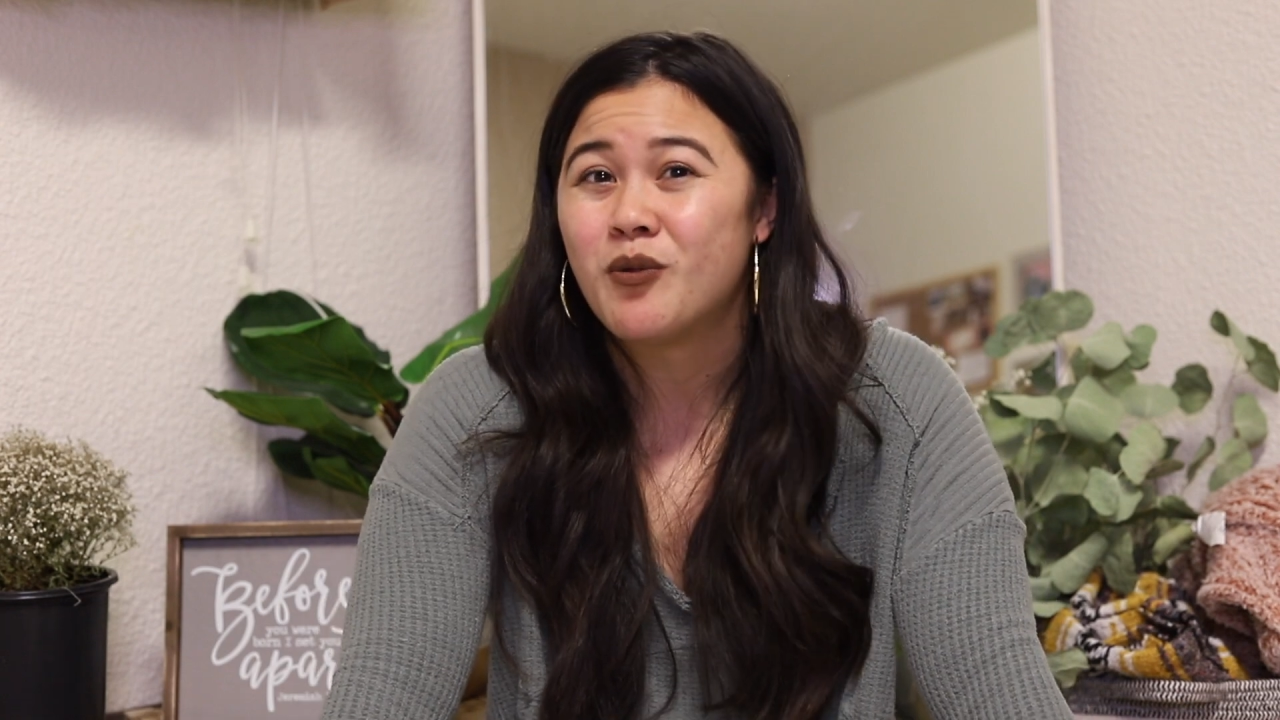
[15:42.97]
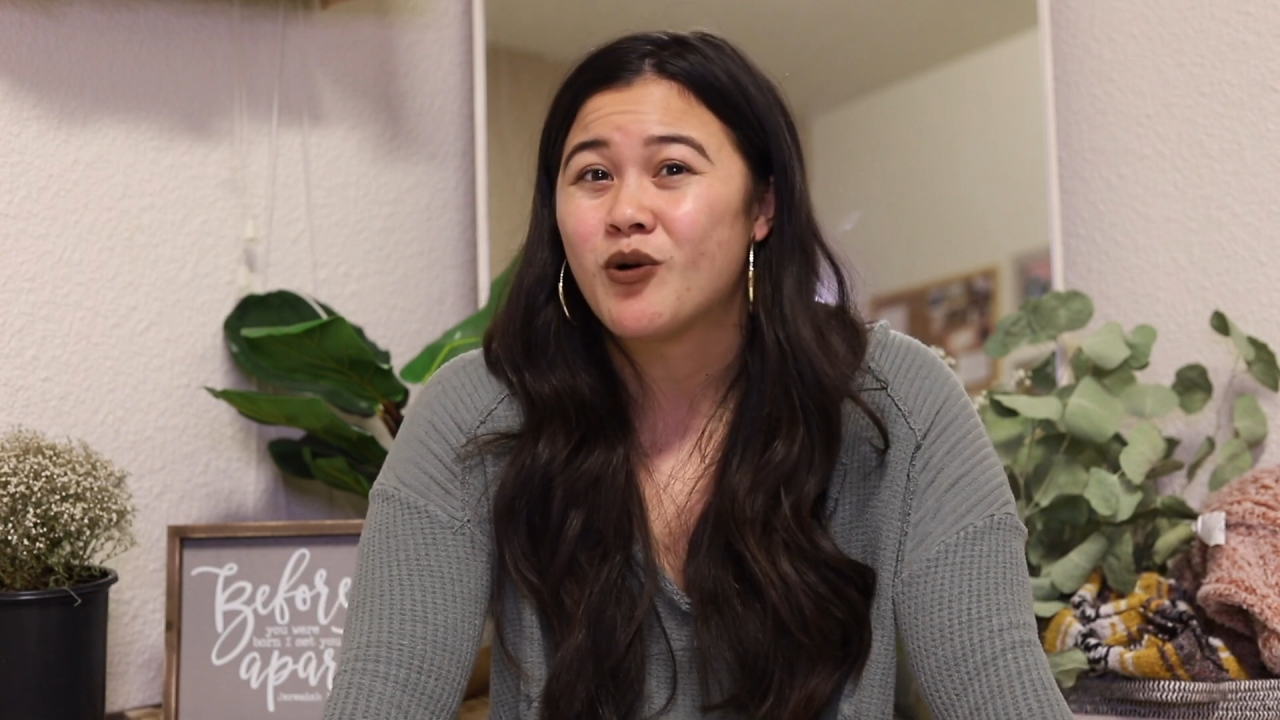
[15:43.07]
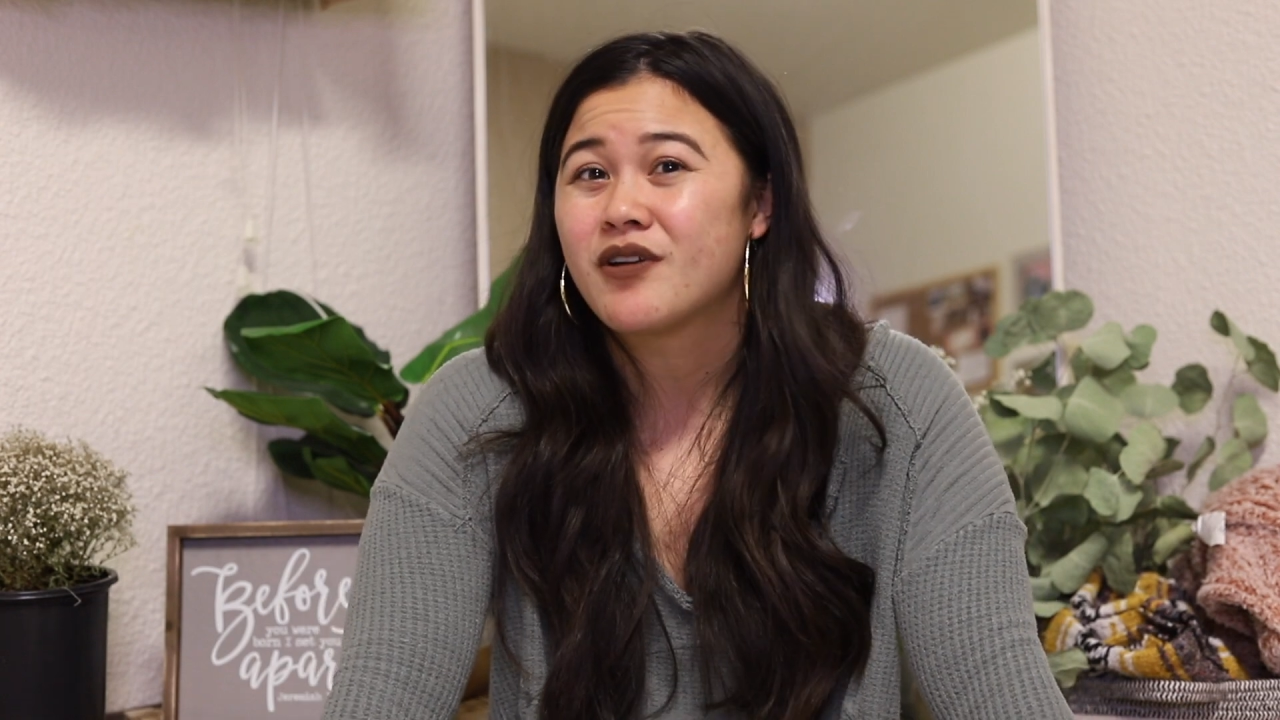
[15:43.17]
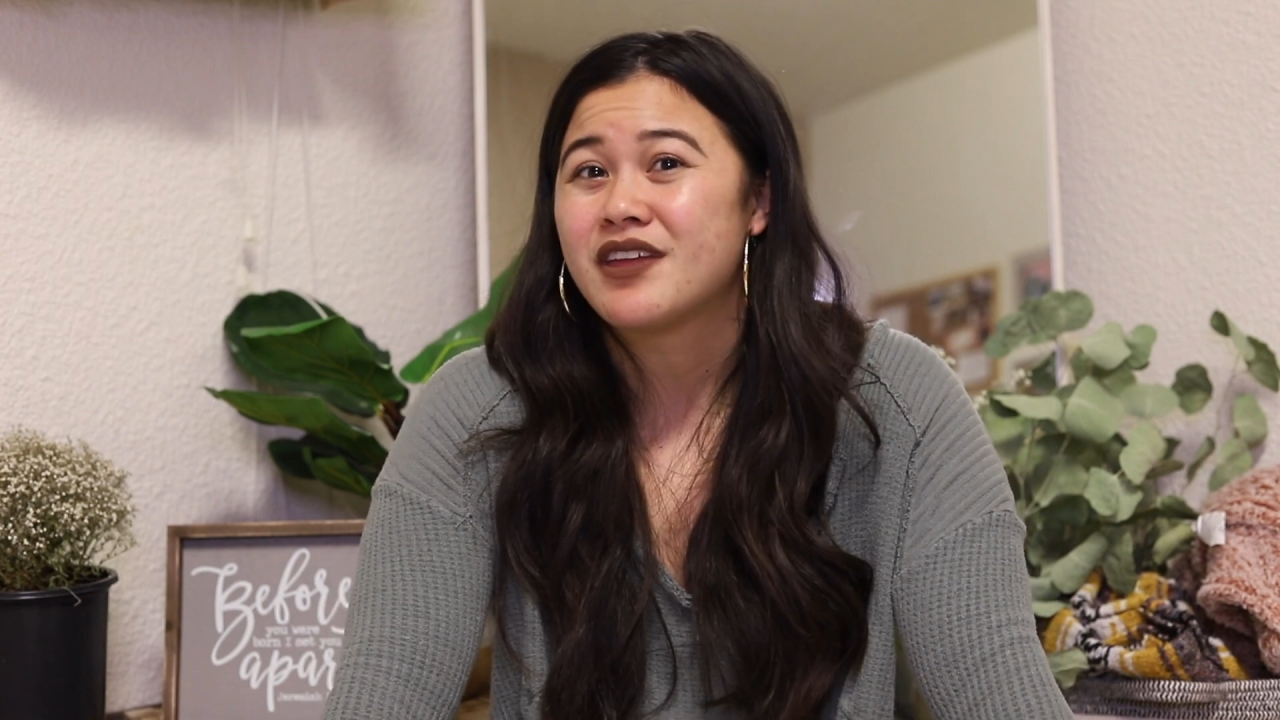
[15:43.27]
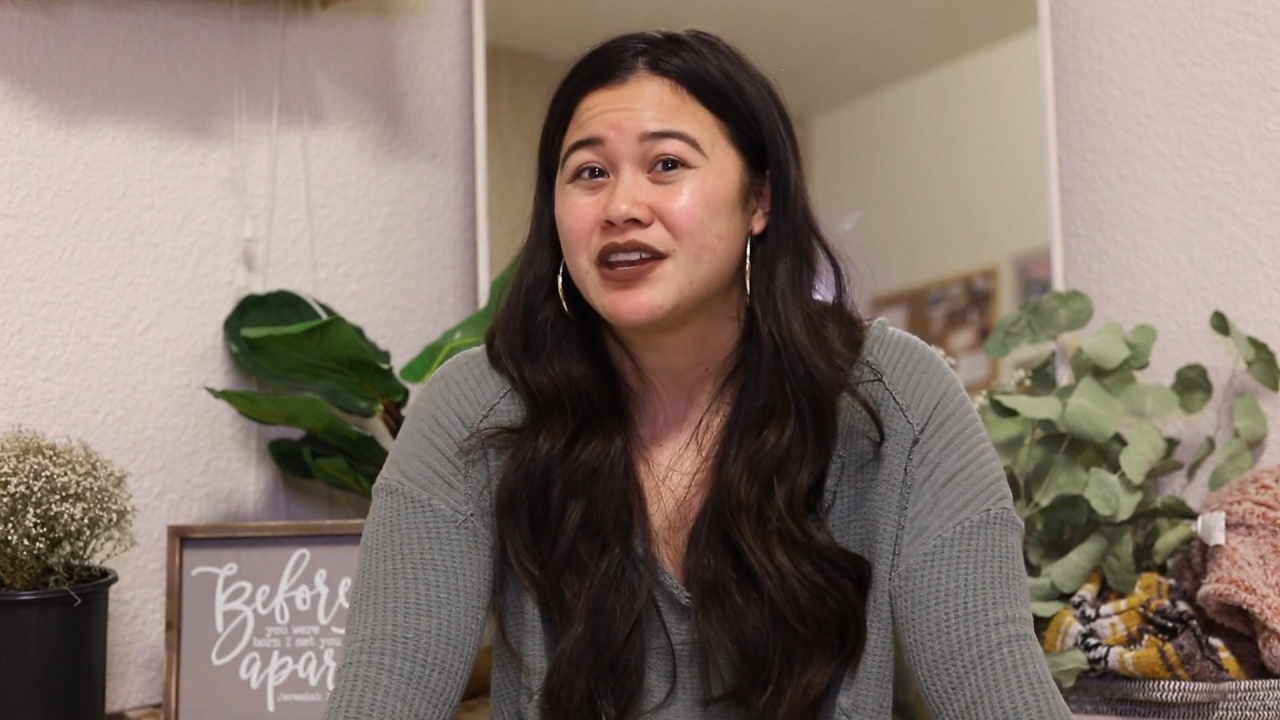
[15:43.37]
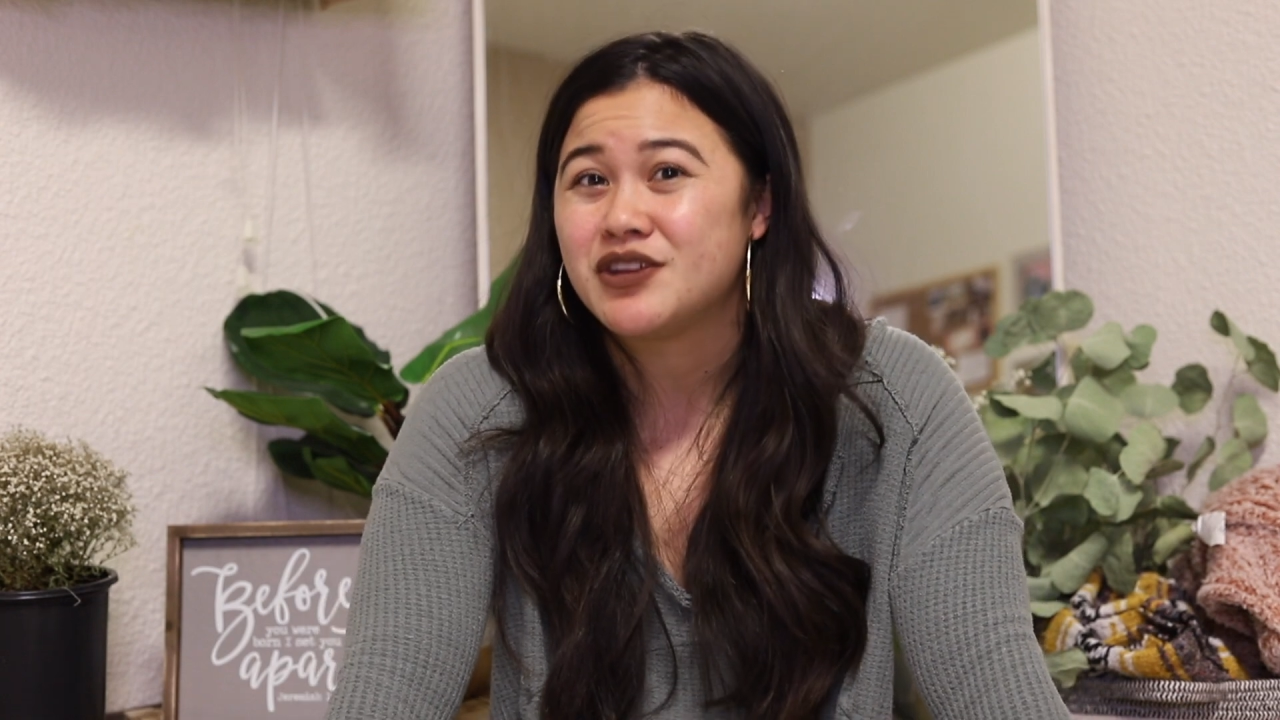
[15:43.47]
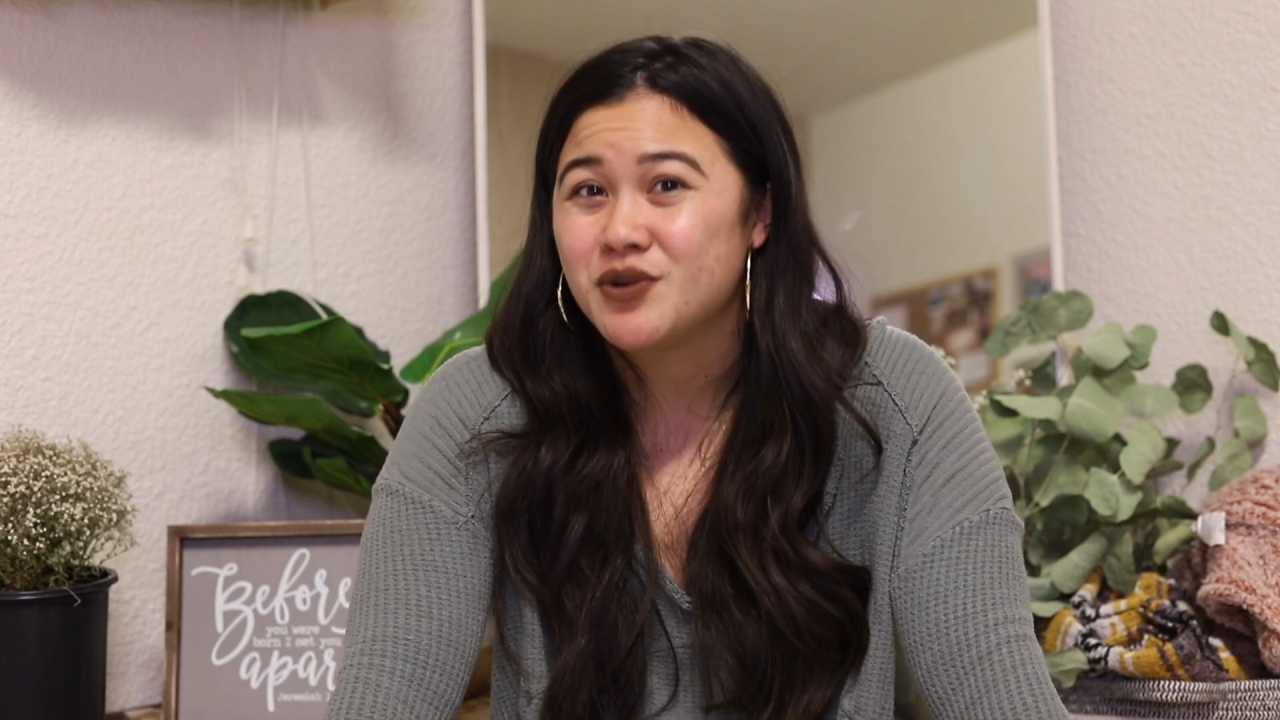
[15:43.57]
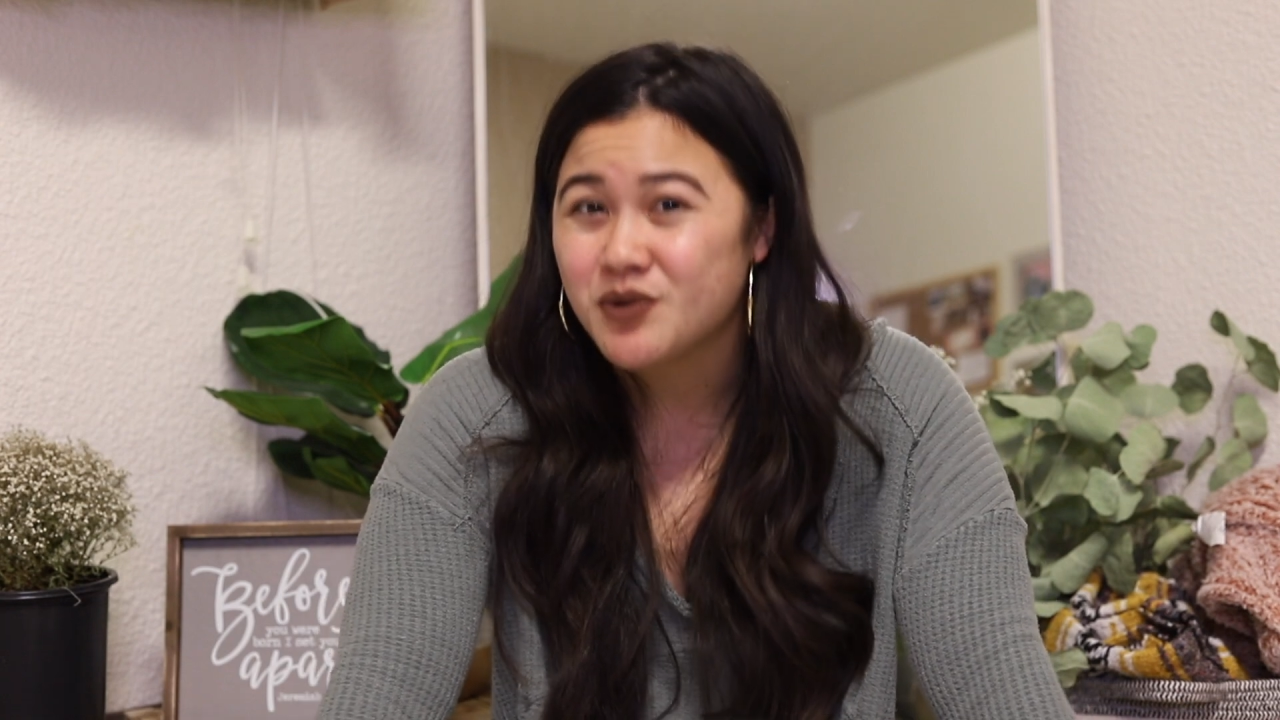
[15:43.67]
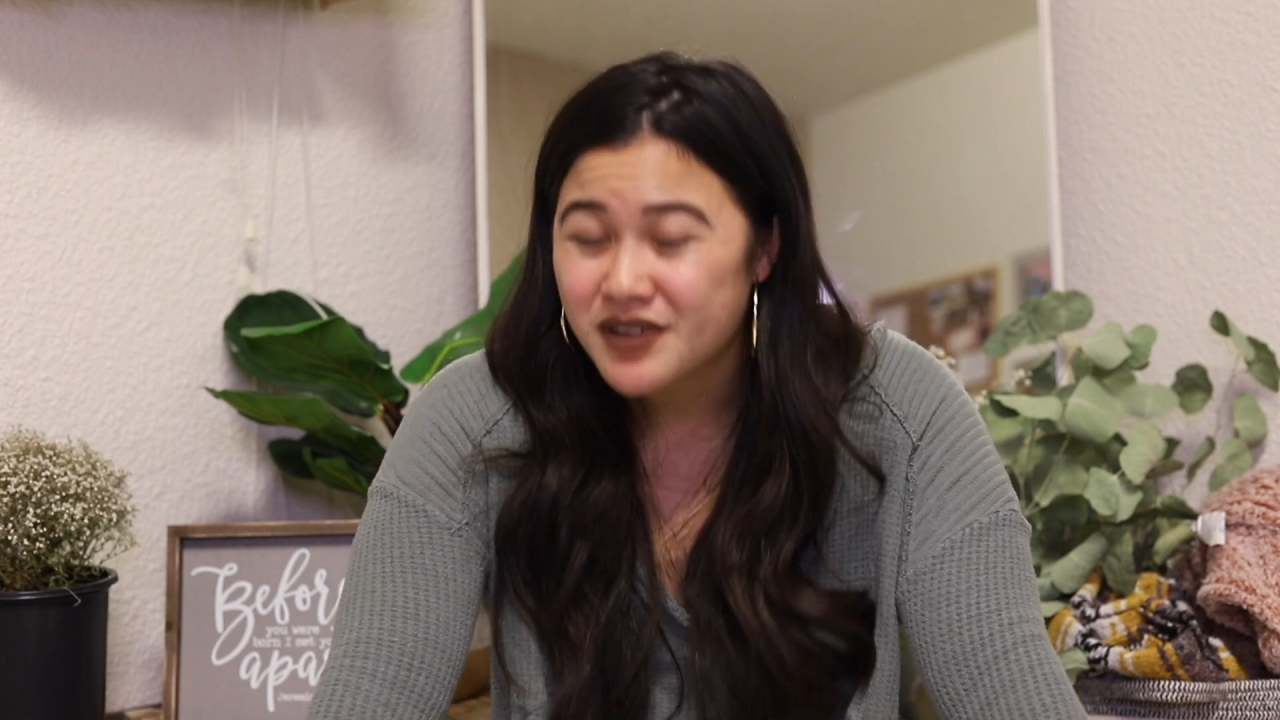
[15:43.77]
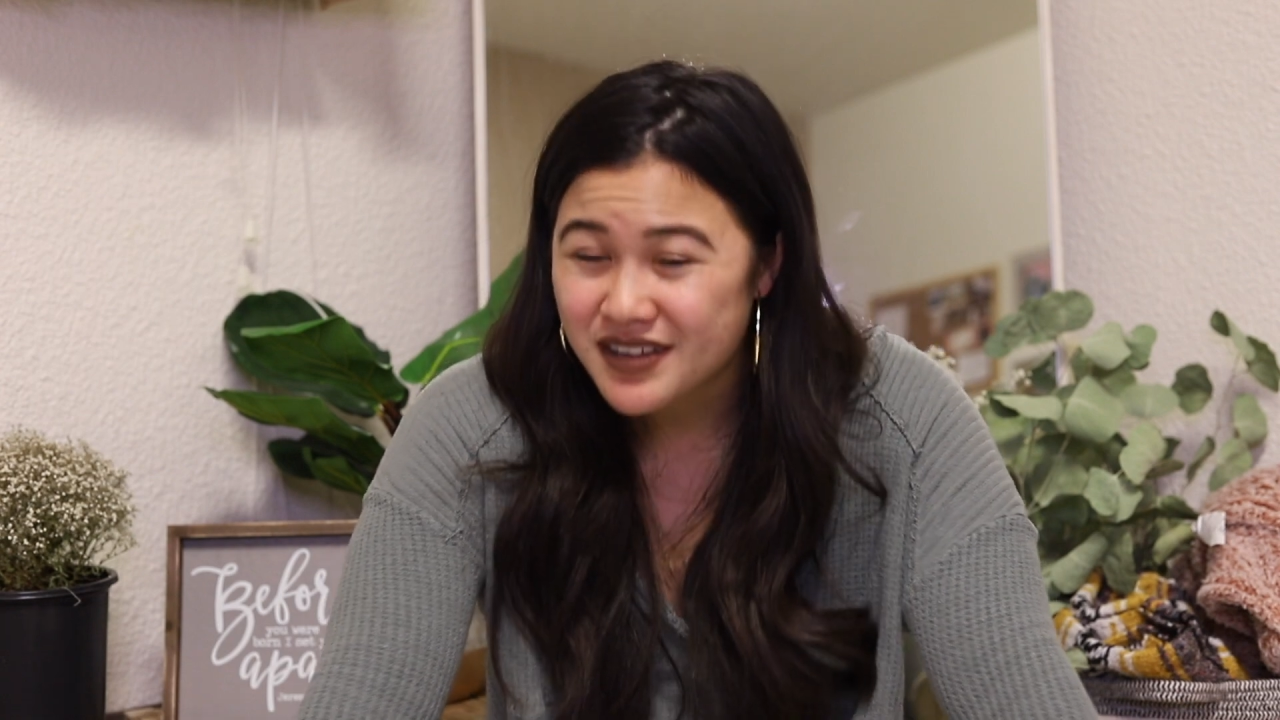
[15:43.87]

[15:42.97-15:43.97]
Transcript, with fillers: more than you